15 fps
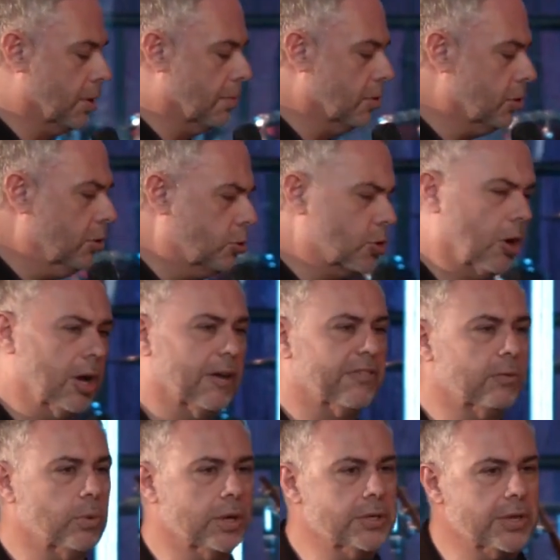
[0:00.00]
You try it for
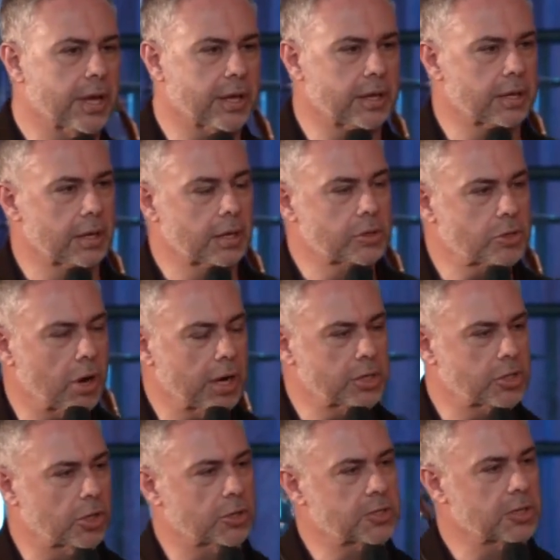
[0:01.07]
one day. Try
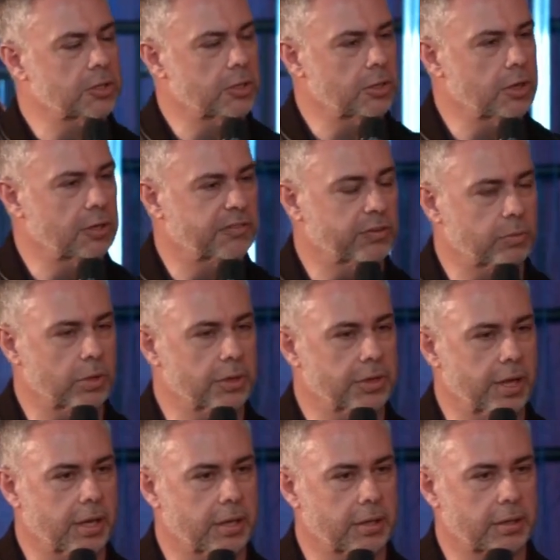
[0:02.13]
judging the earth for one
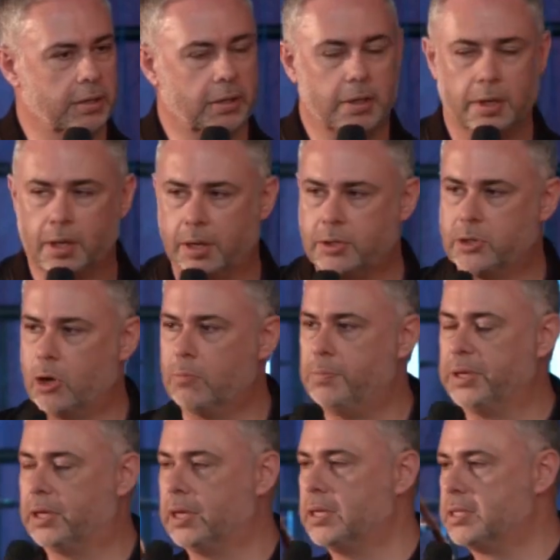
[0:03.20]
day. And Job
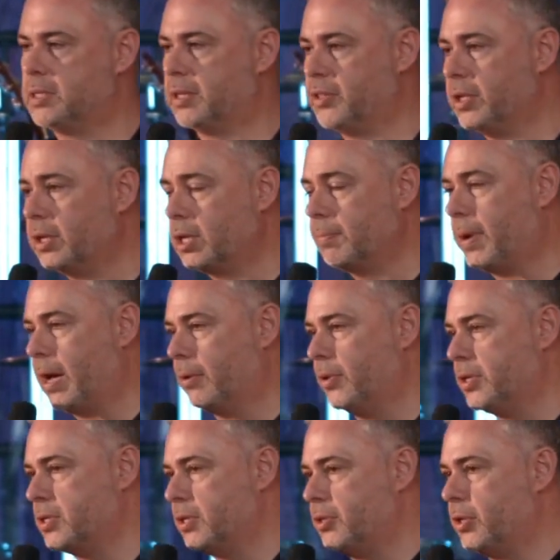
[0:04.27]
begins to think about
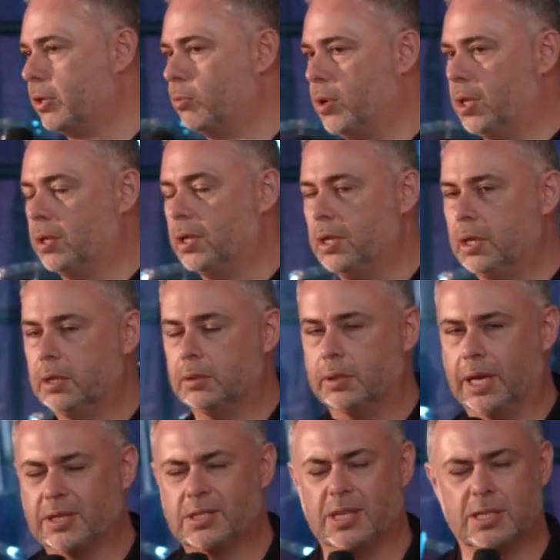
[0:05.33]
this and think, Well,
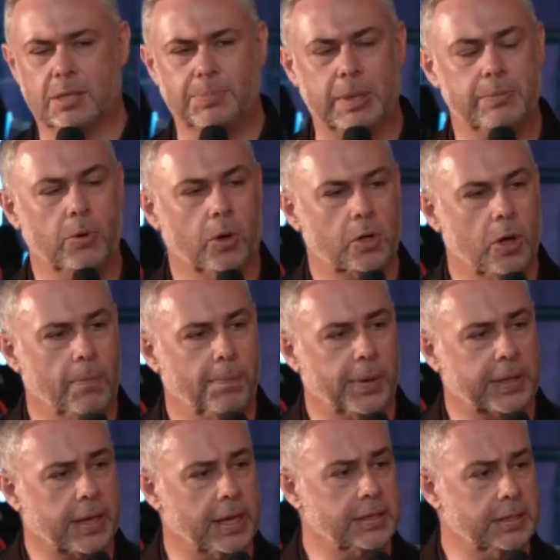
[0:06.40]
actually, it's a bit more
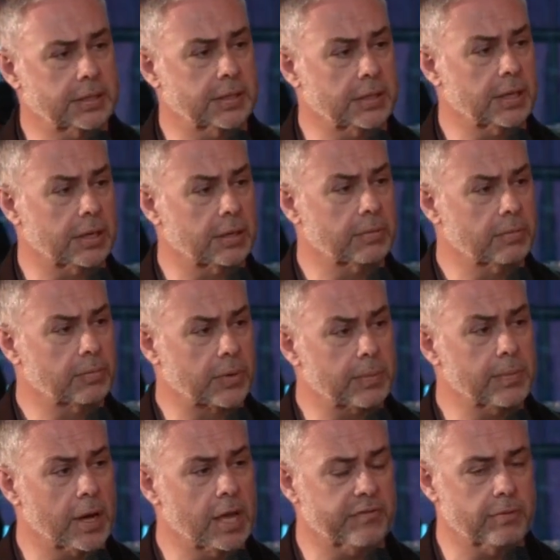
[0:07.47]
complicated than I
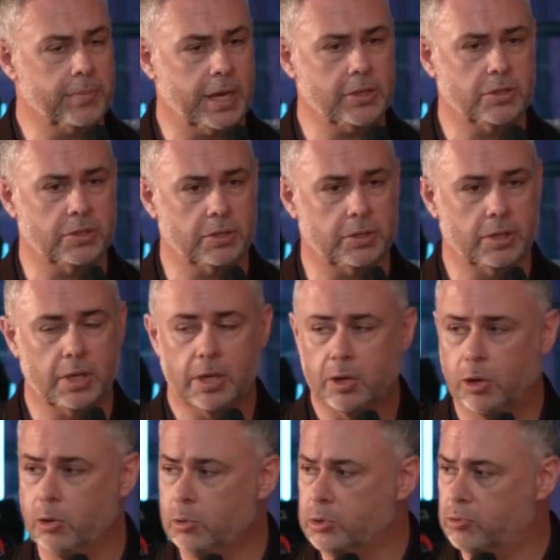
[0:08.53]
might have imagined.
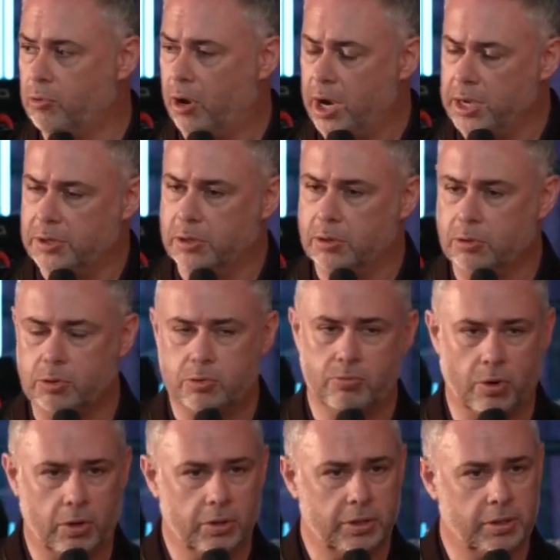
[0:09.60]
Who's right and who's
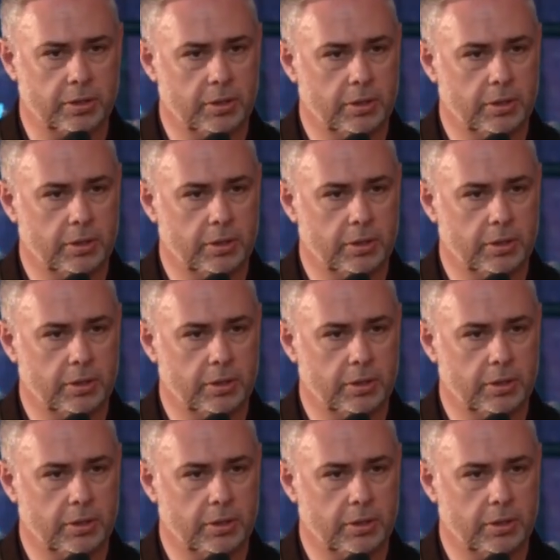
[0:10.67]
wrong?